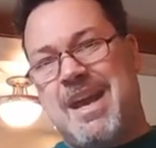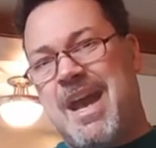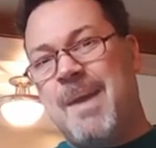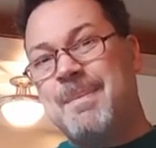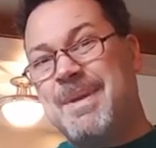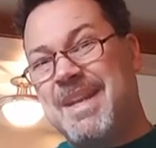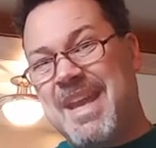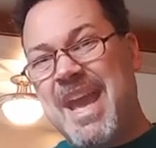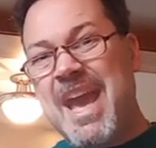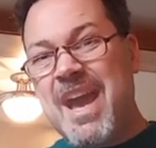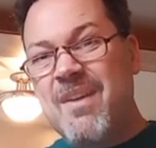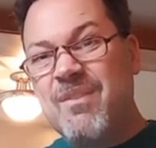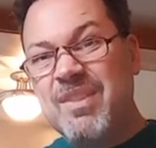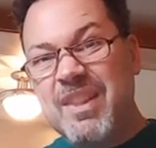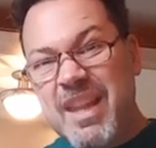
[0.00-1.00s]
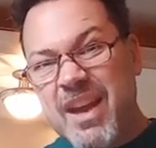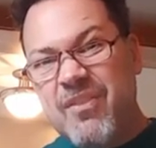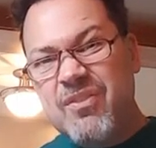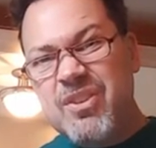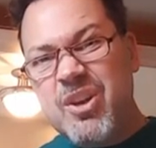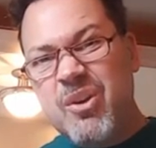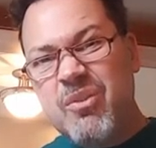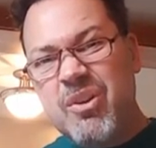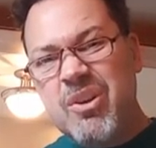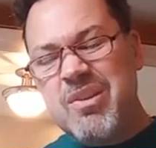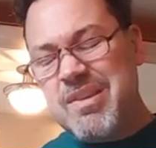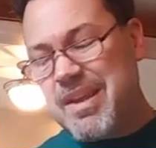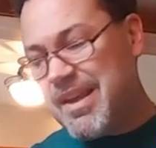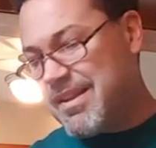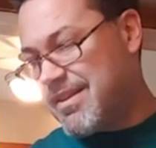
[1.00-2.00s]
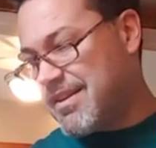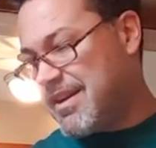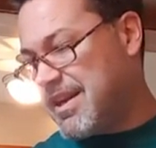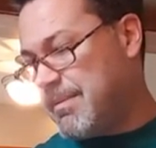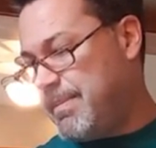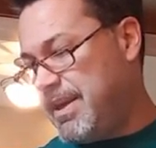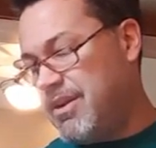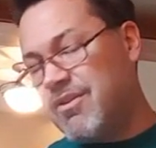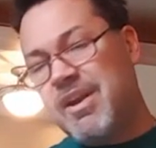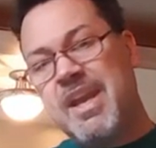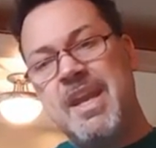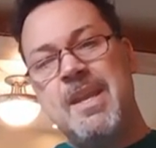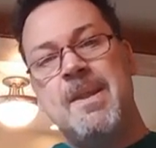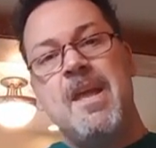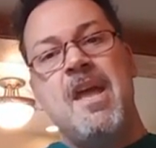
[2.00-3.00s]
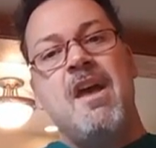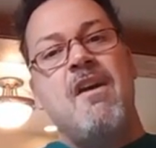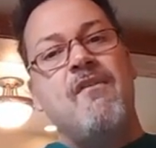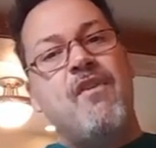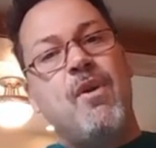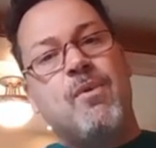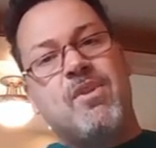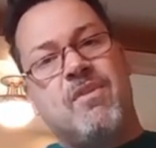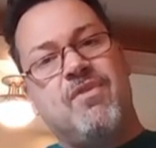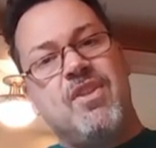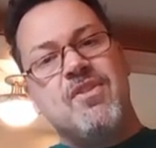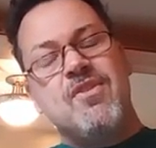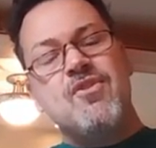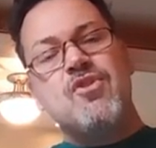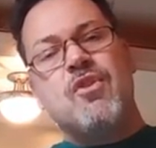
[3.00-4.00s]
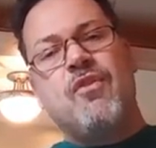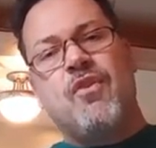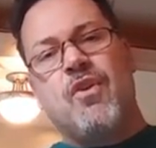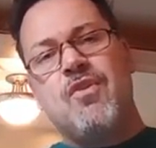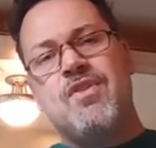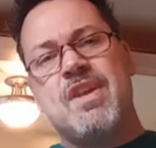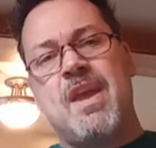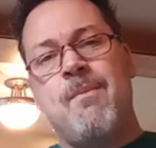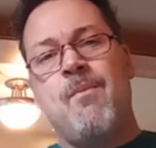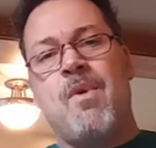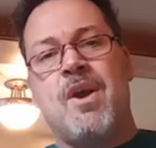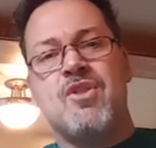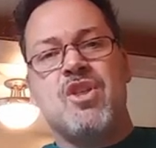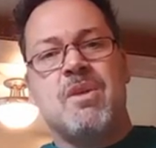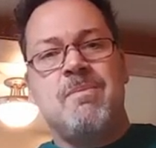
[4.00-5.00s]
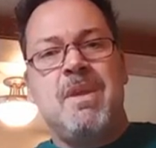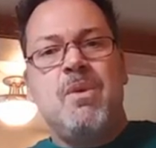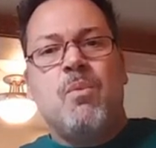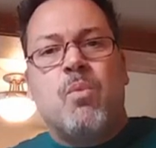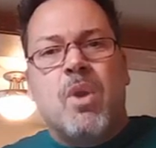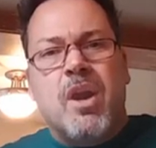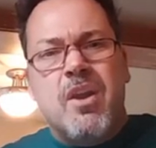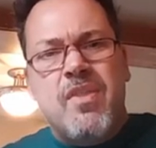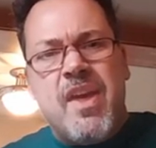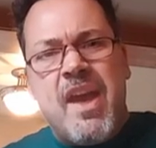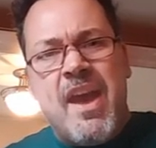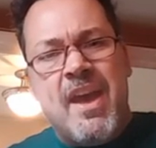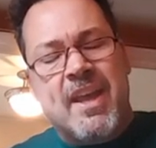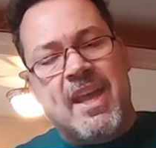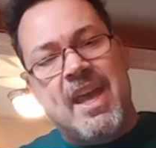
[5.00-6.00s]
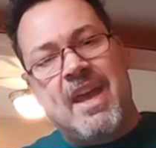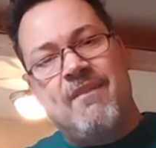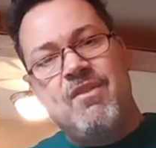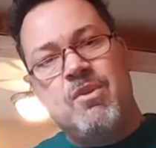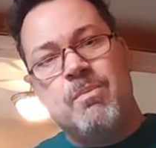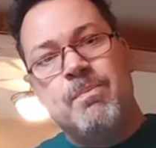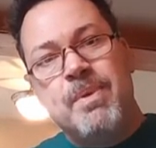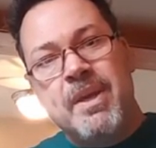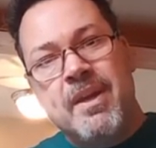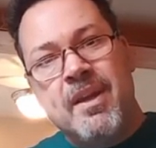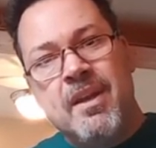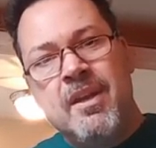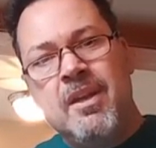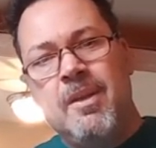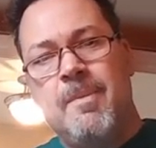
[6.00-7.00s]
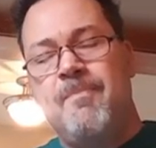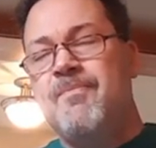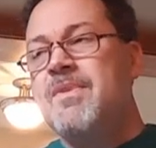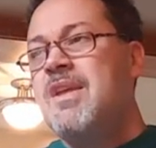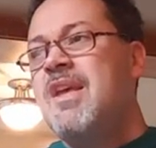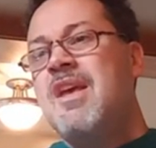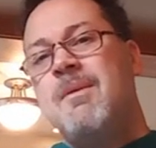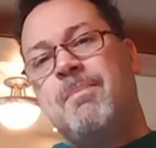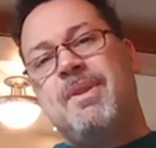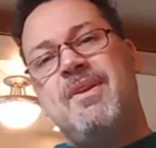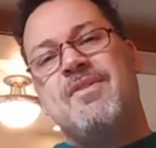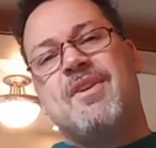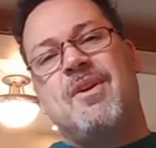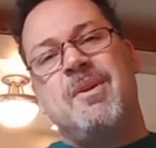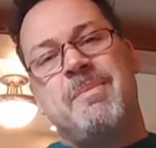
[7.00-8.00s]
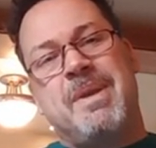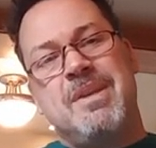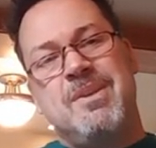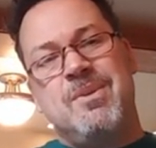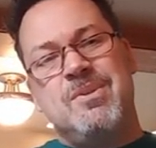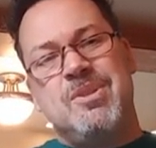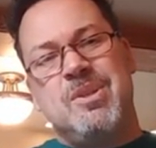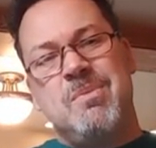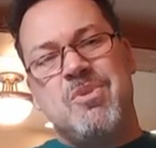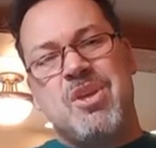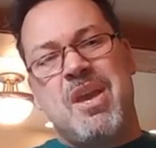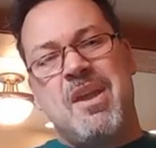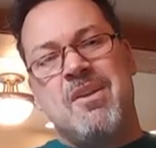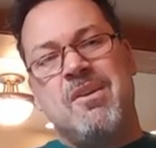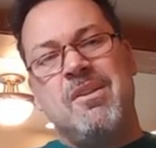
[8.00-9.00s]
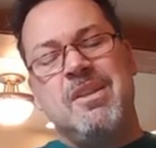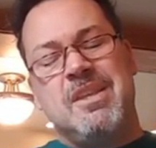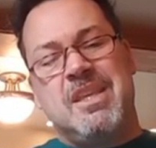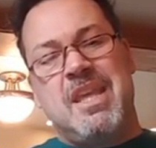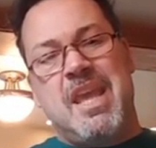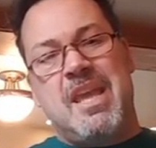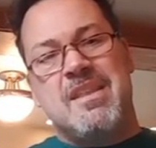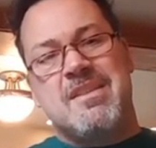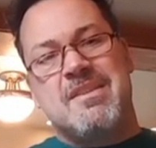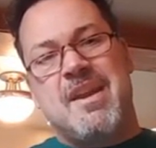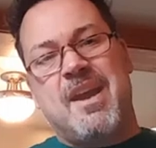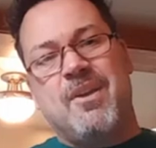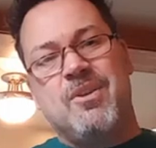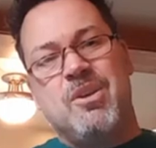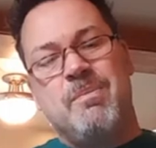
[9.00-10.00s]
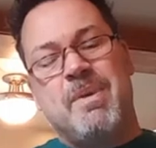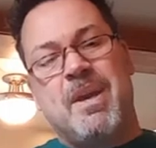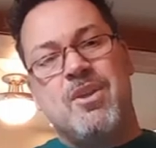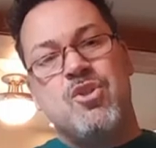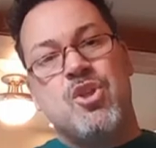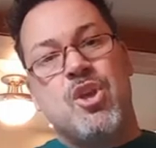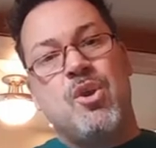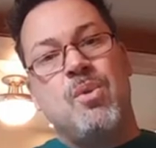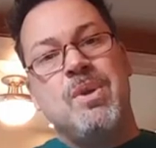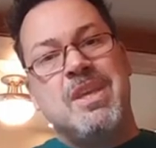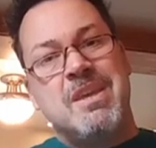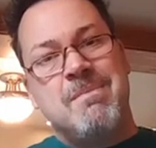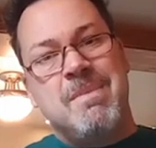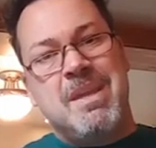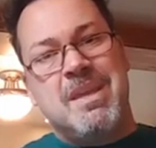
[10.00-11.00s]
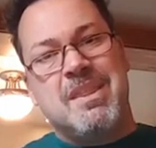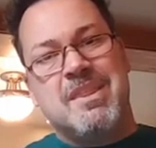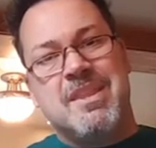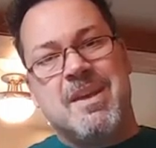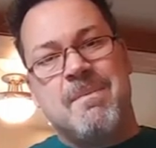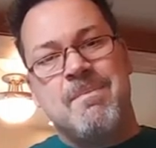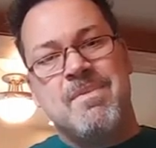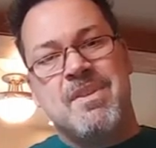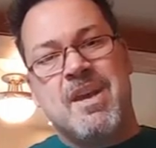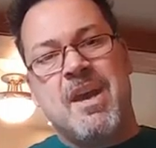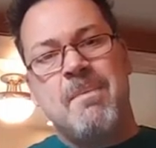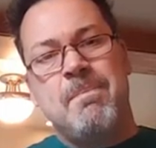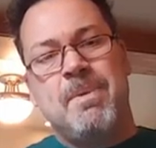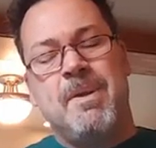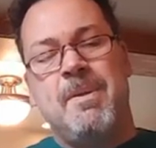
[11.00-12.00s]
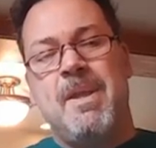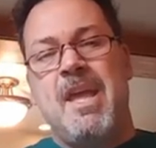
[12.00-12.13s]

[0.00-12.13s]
I'm going to have leftovers. It's going to be great. Folks, if this is your first time watching me, where the heck have you been? Please go to my YouTube channel, Style You by Joe. Give me a thumbs up.